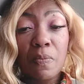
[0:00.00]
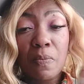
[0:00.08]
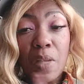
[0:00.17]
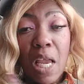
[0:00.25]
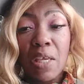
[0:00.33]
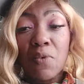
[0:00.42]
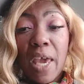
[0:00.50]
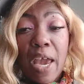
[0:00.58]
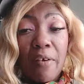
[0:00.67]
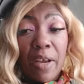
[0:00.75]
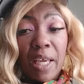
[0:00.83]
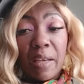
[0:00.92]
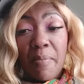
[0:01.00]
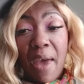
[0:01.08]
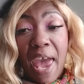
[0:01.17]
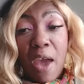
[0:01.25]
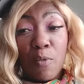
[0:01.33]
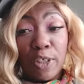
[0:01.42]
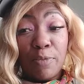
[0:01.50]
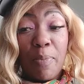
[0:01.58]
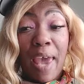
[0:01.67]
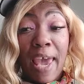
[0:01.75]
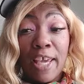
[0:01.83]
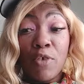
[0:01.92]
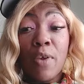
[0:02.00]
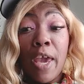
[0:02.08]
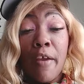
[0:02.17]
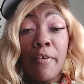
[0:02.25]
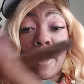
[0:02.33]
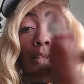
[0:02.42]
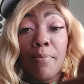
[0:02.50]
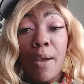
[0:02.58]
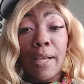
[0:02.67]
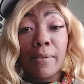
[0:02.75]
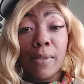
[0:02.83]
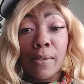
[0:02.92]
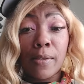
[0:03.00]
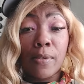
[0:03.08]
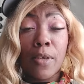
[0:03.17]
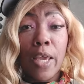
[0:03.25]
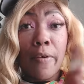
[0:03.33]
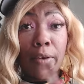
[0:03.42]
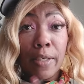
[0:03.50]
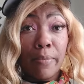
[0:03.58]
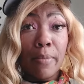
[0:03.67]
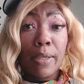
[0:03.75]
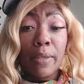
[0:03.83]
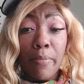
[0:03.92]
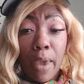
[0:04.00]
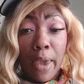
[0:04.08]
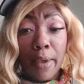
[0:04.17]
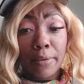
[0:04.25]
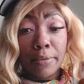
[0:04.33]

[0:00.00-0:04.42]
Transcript: And you carrying a bag. Which bag you carrying, Pisces? You carrying the money bag,